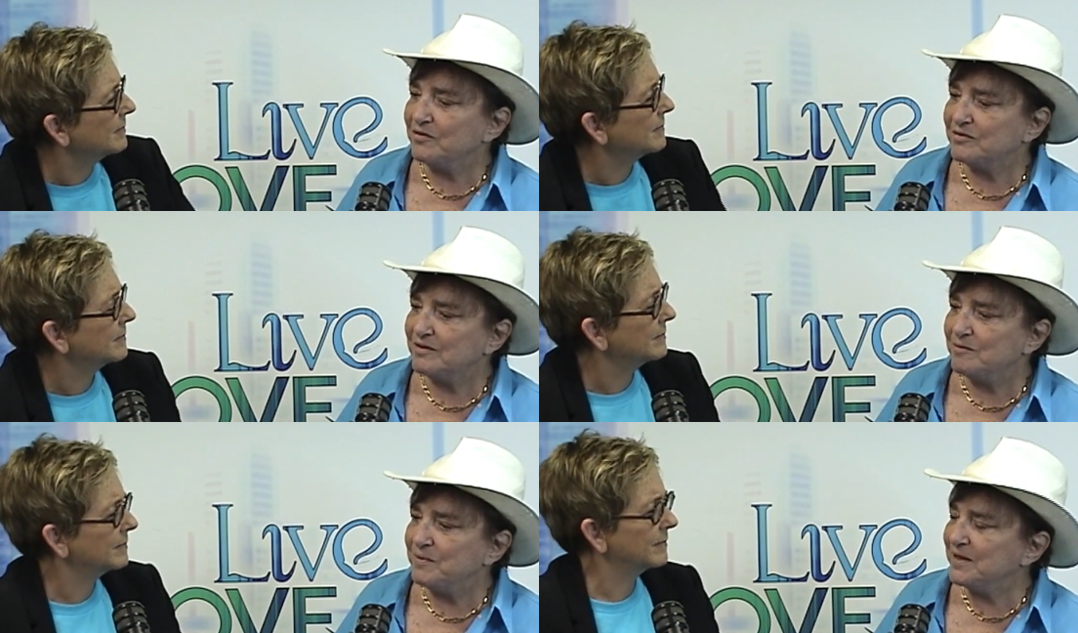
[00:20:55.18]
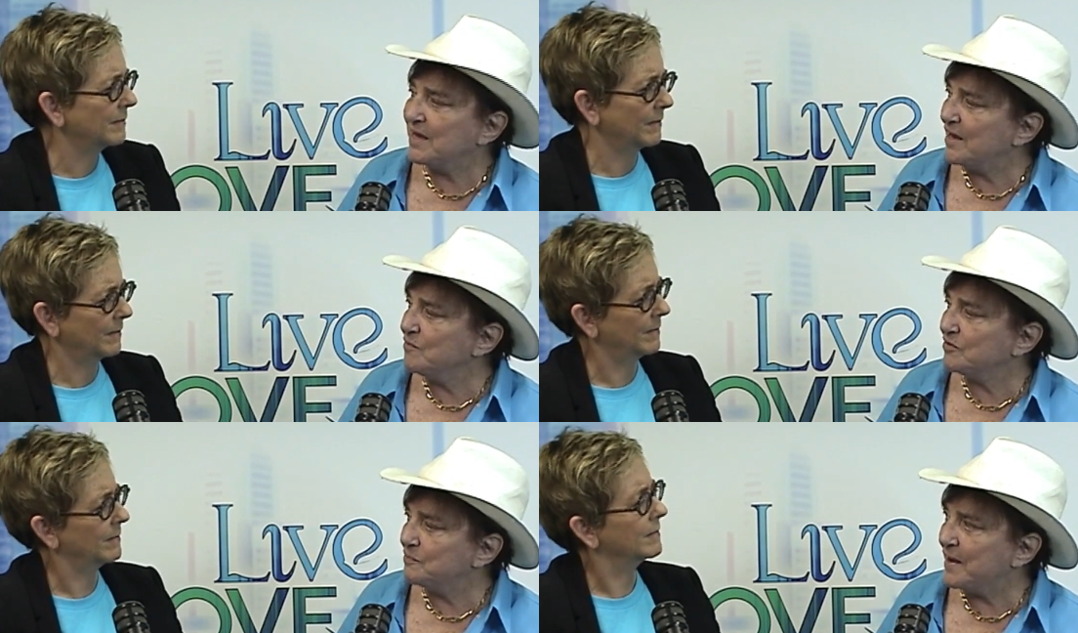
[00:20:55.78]
Speaker 1: out and said being
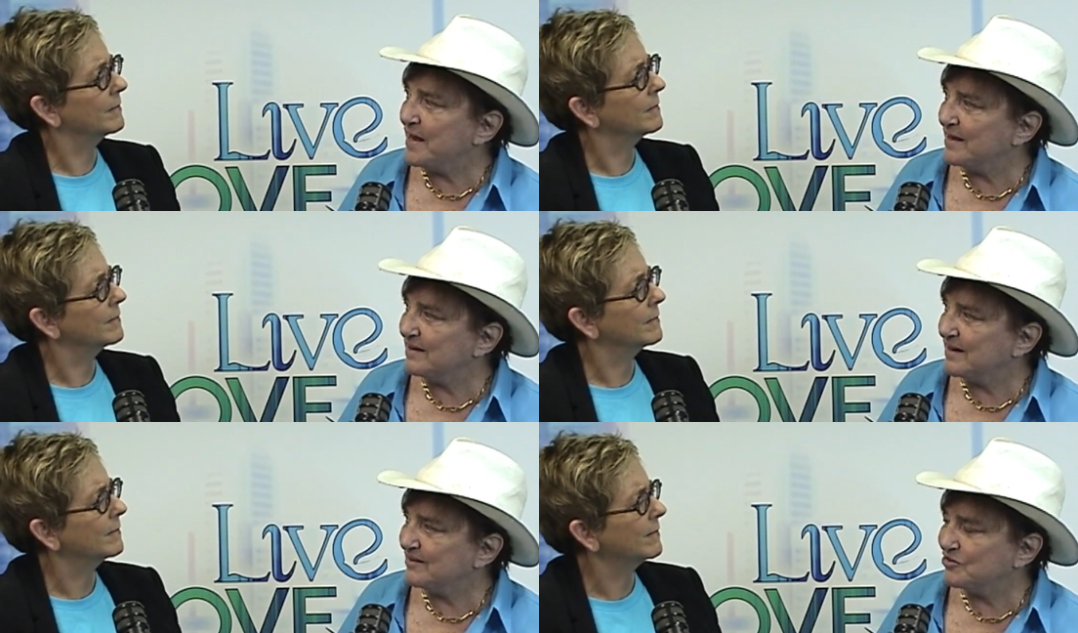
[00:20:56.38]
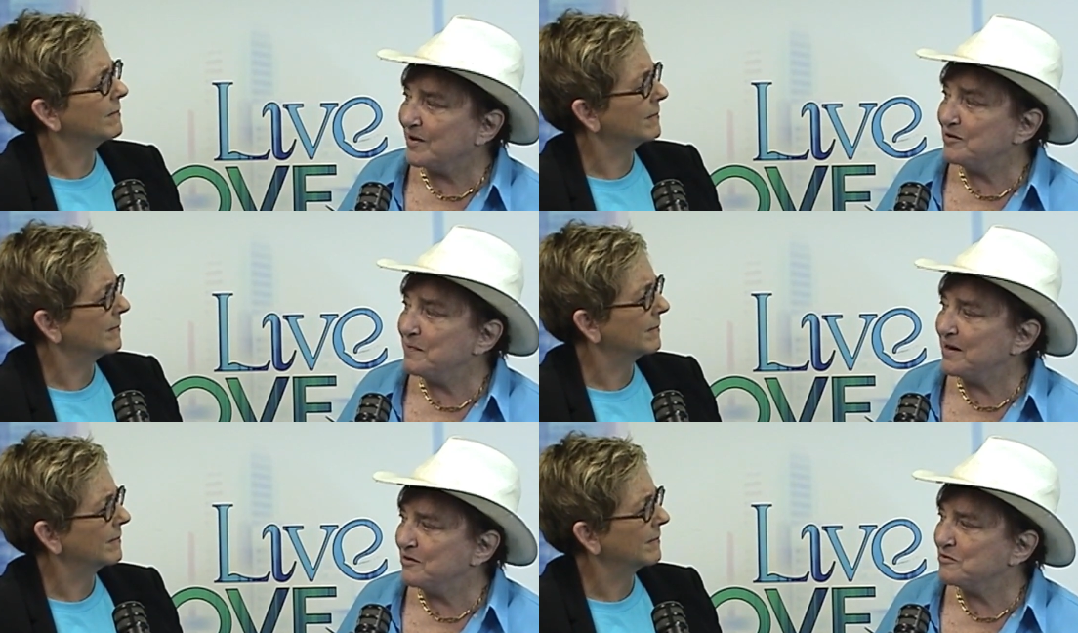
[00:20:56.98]
gay was bad. And so I
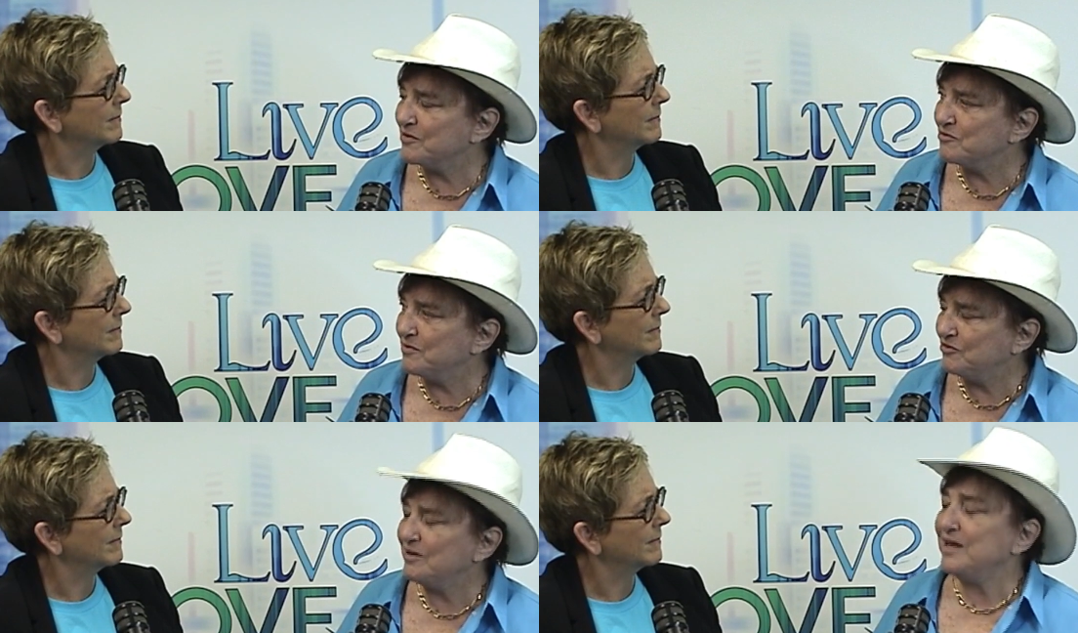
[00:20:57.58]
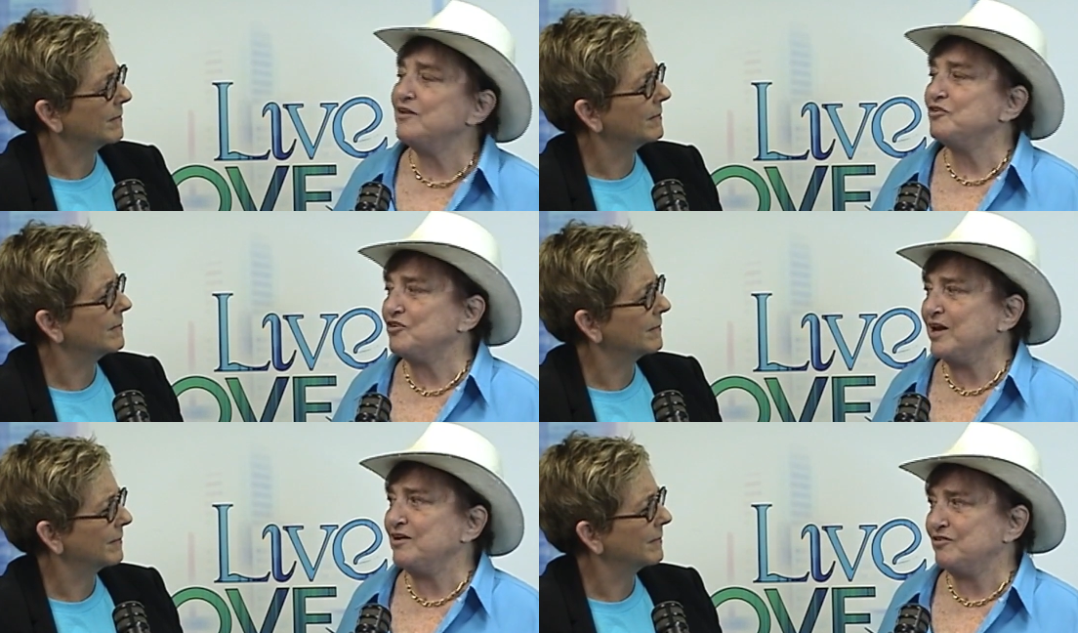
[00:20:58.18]
debated her on the. She later
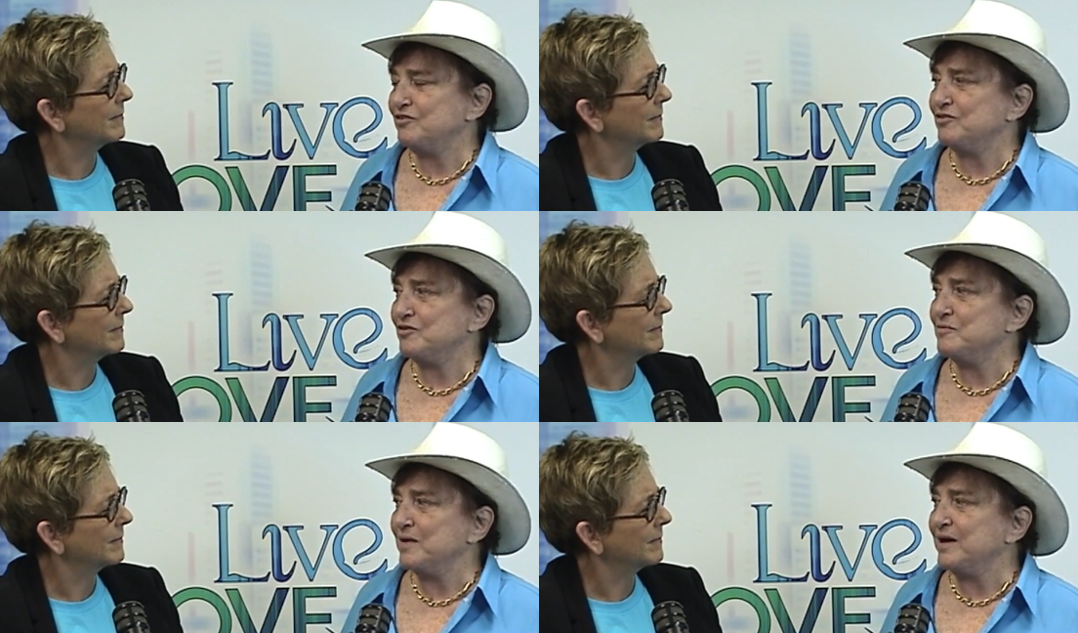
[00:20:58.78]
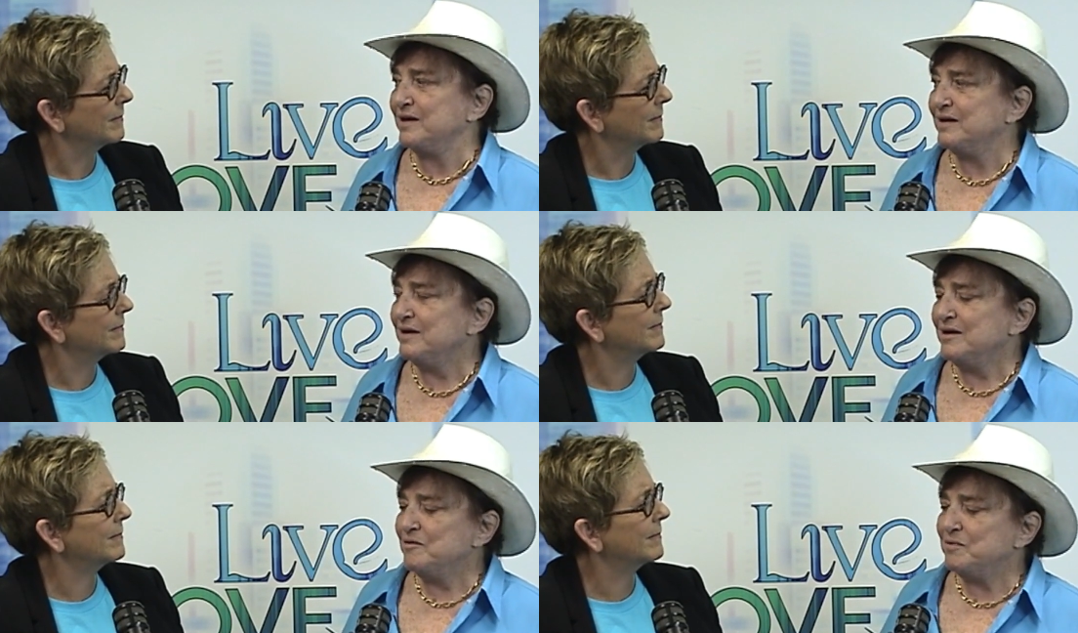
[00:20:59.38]
changed her, her mind,
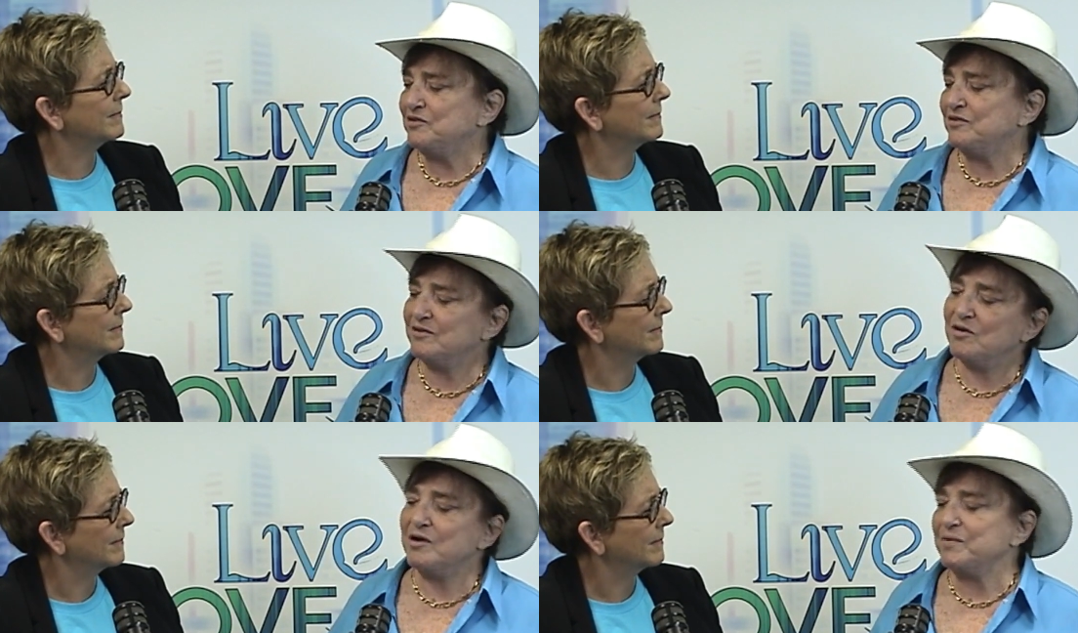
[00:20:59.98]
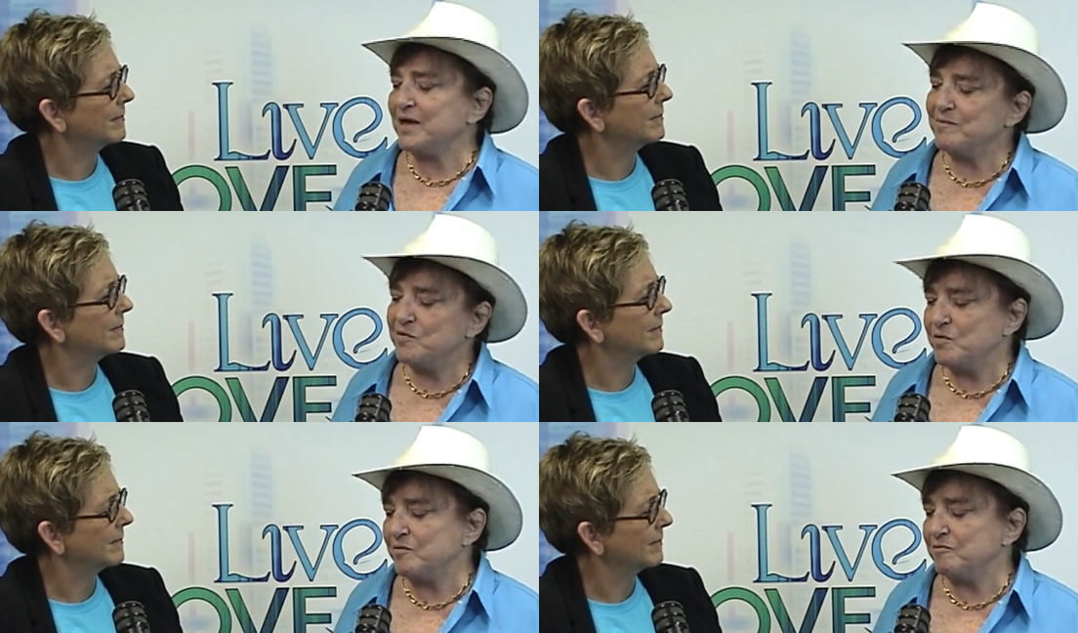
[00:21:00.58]
mm. but she hmm. said, "Oh, I
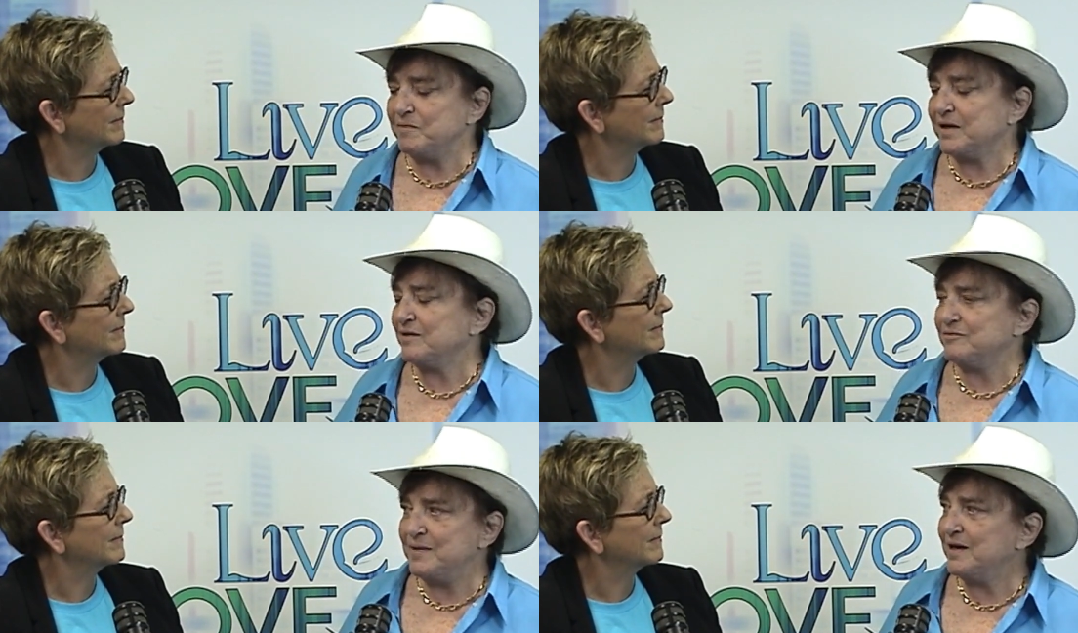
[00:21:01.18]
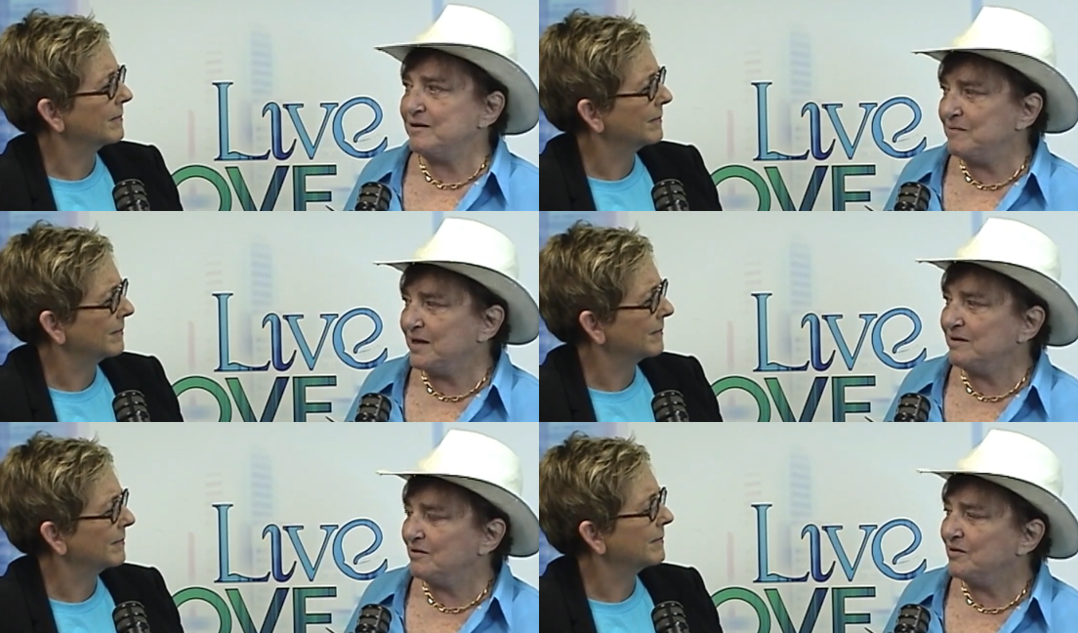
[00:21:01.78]
became a woman because men and
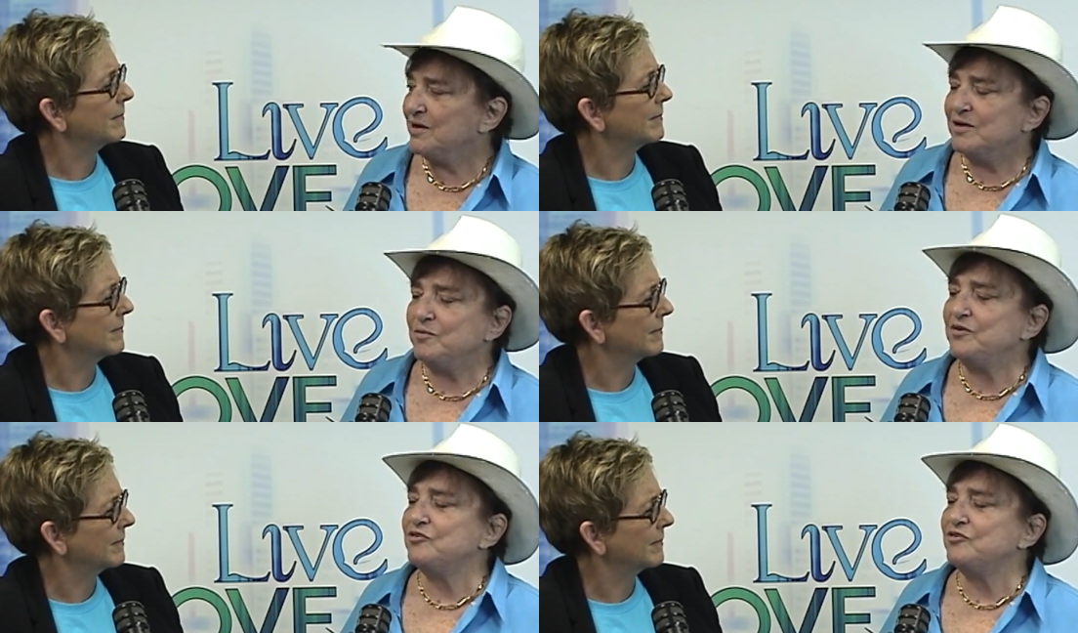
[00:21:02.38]
men, you know." We